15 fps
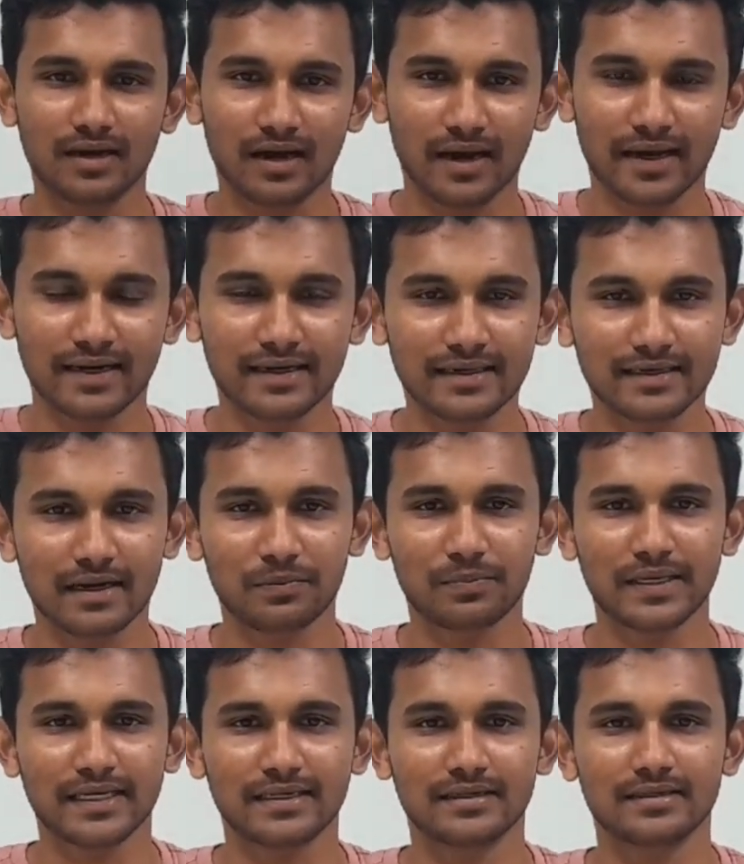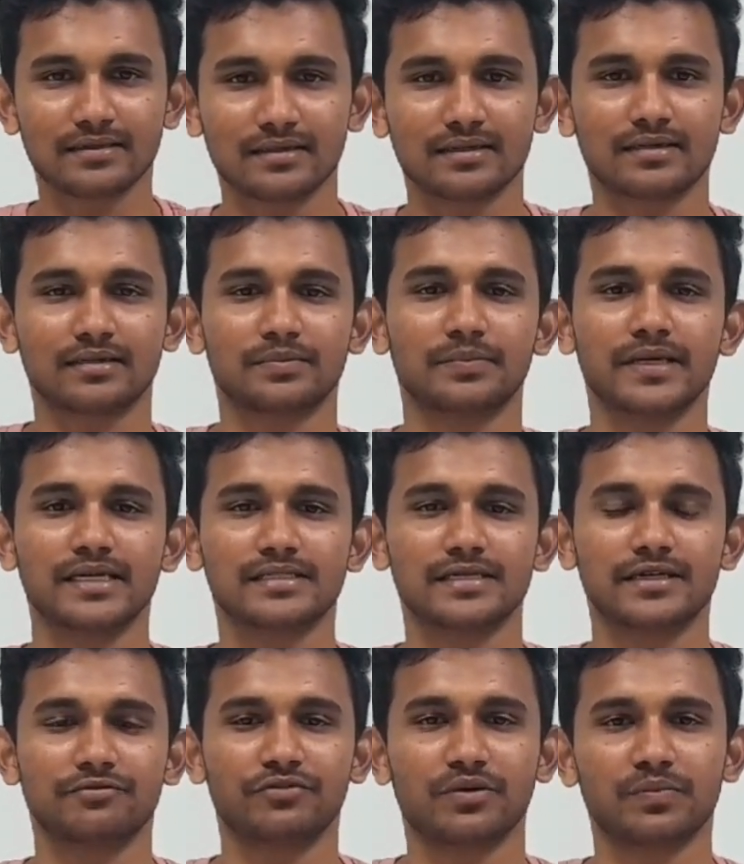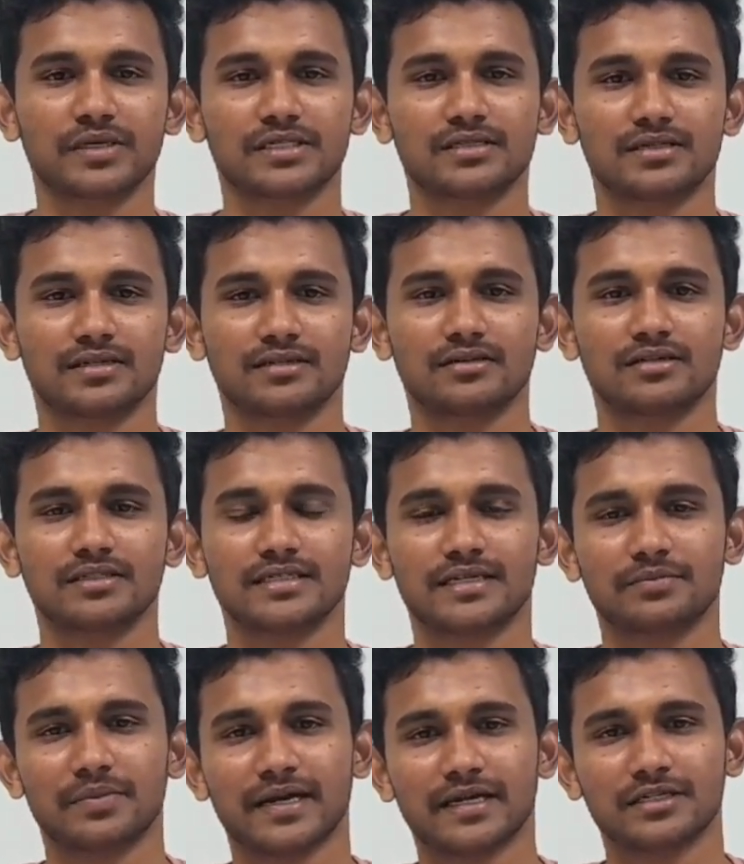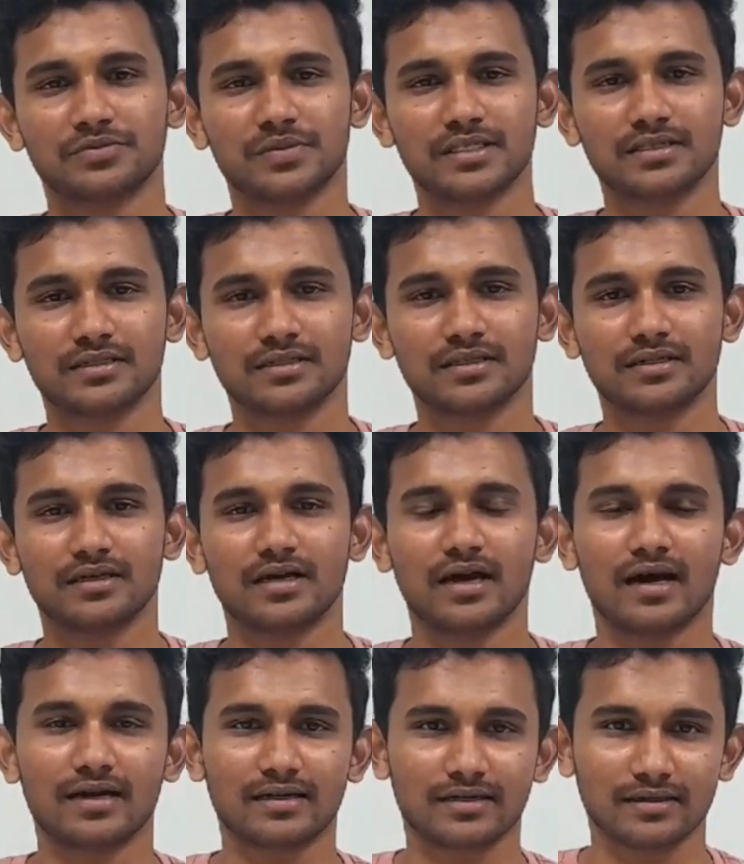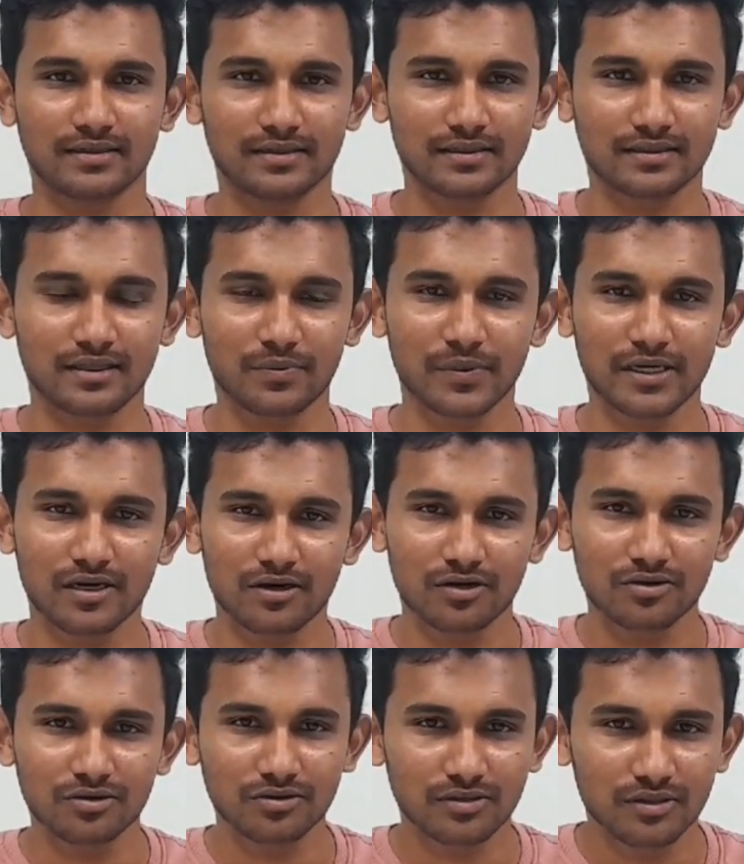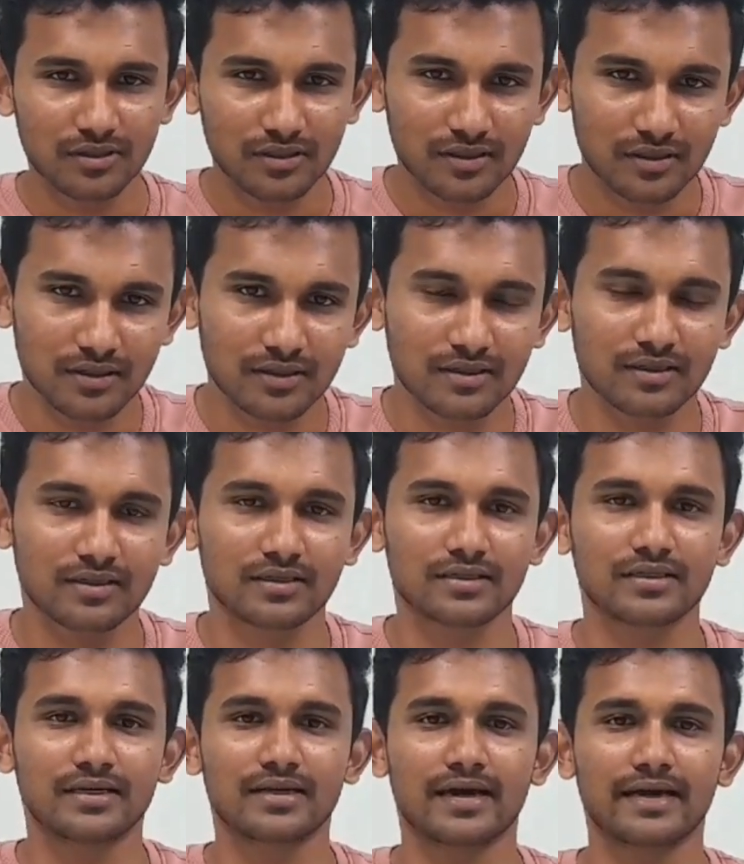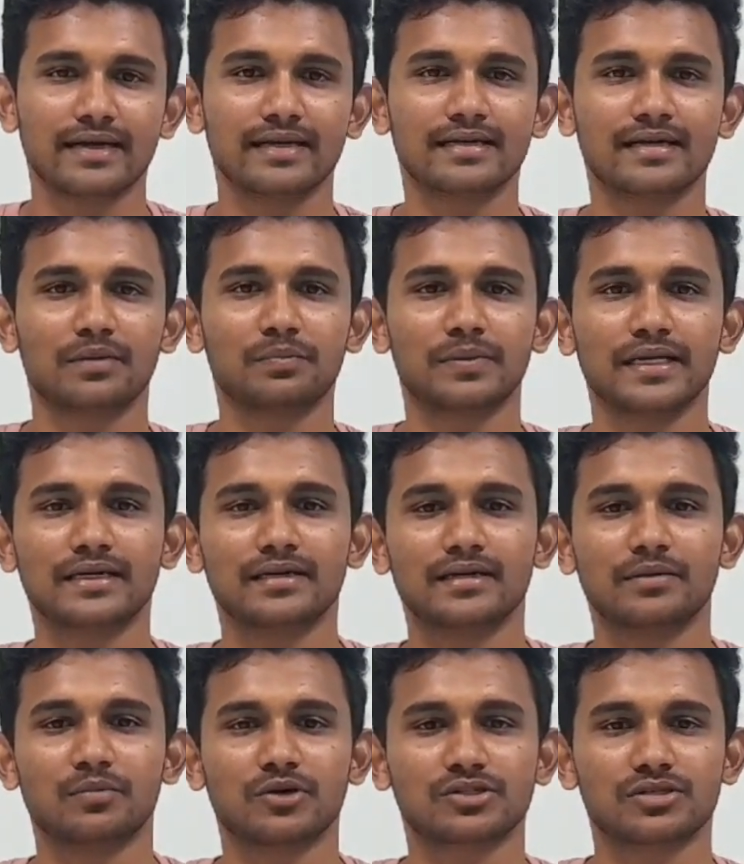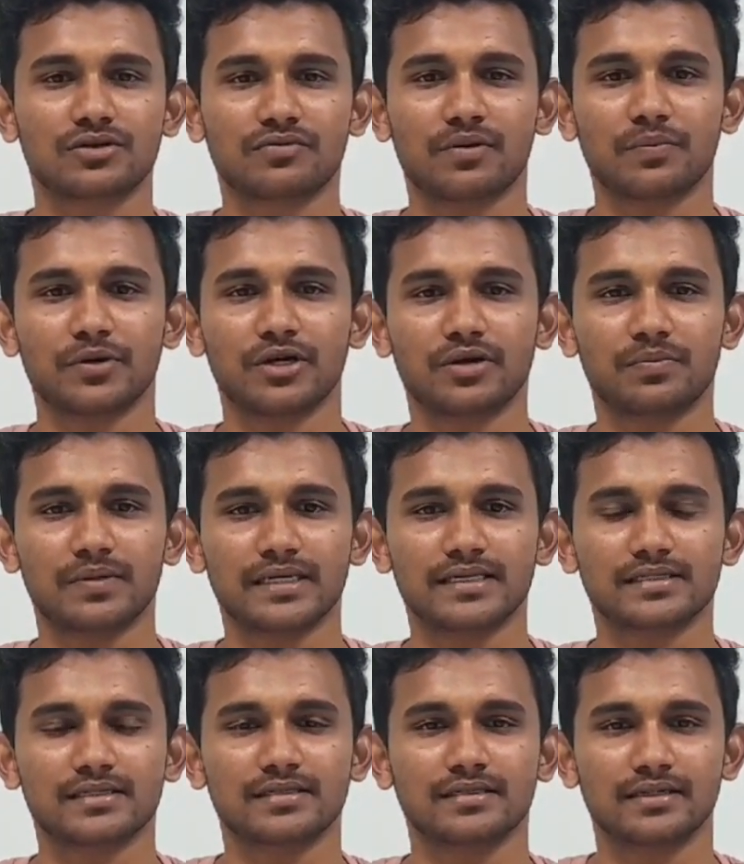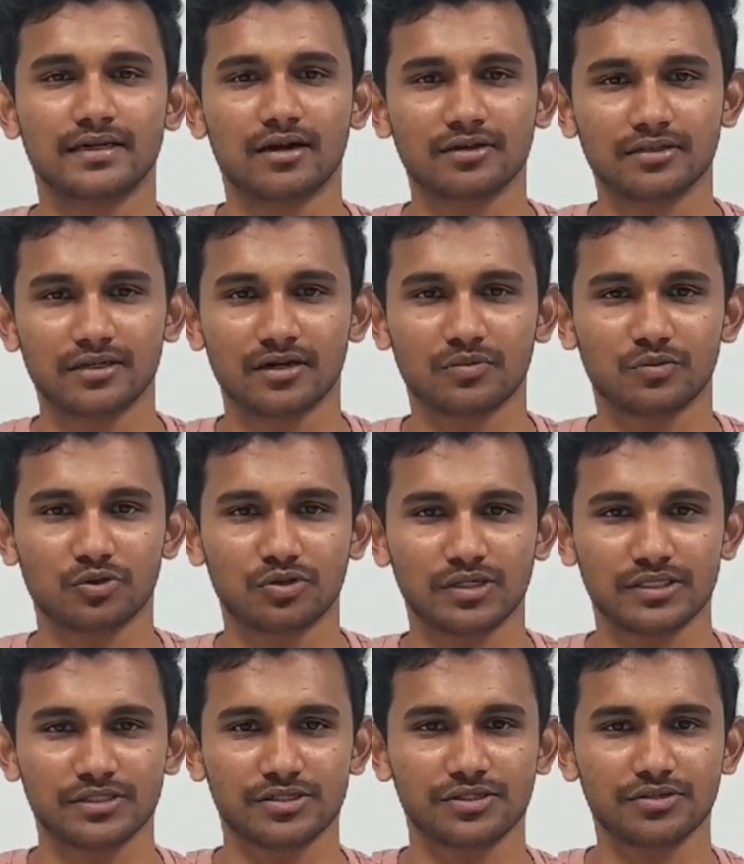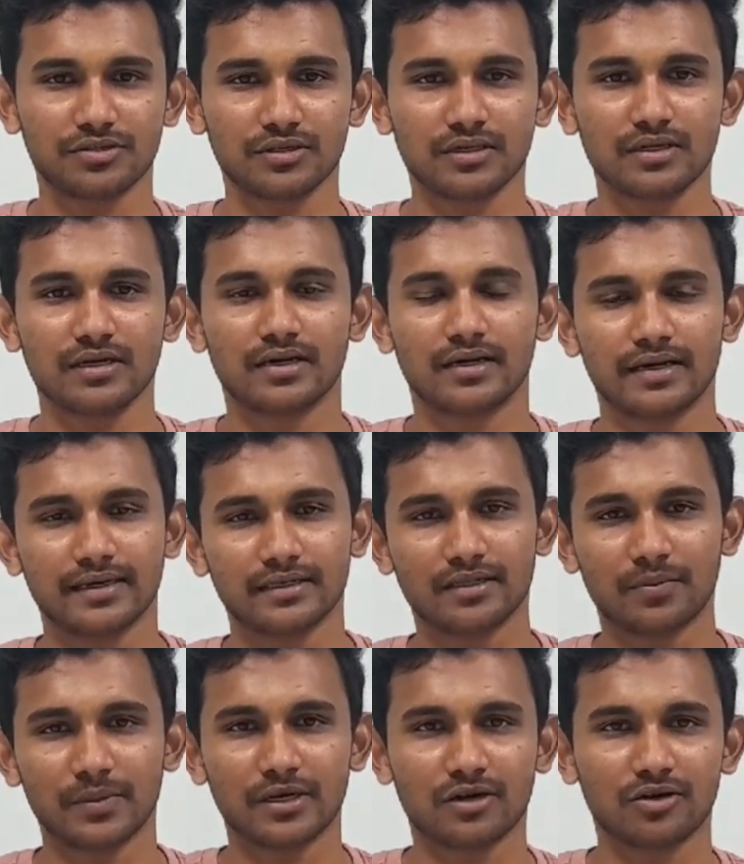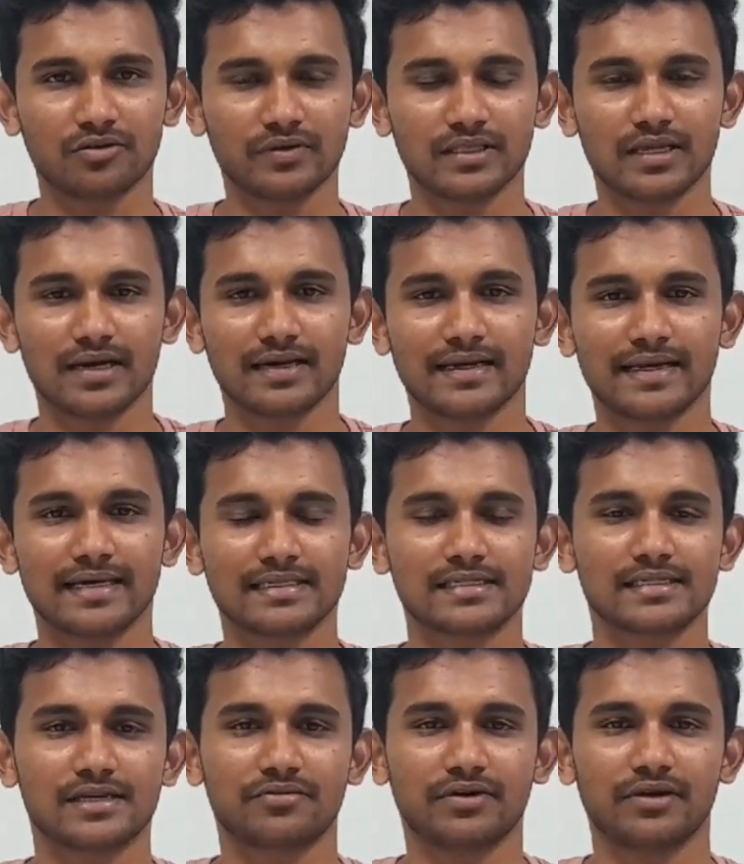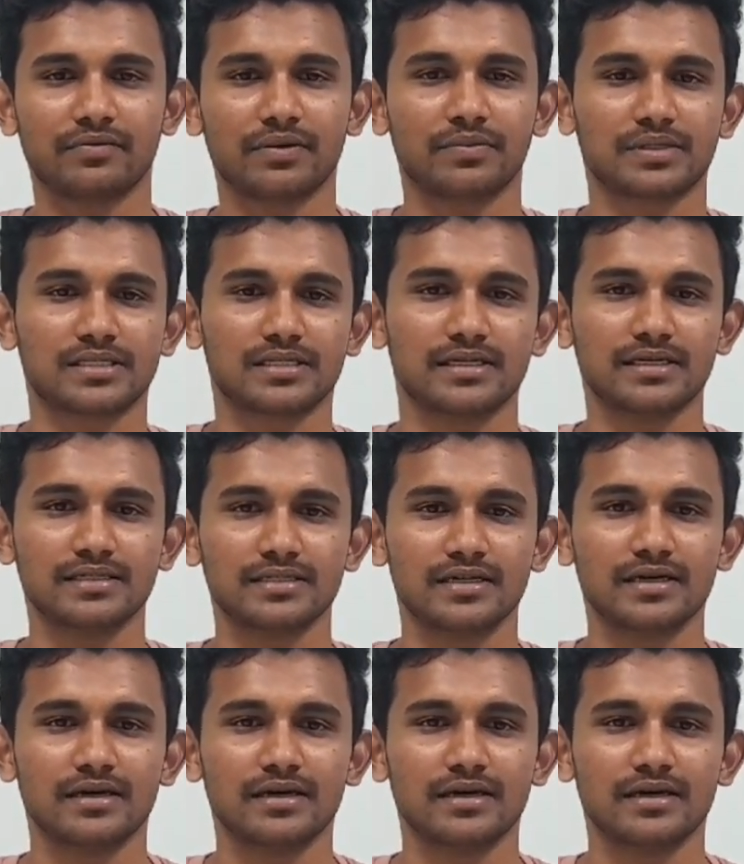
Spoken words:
I did completed BSc Information Technology and Management at Tamil Nadu. Then I did completed Master of Computer Application, the Gandhiram Road Institute in Tamil Nadu with aggregation 75%.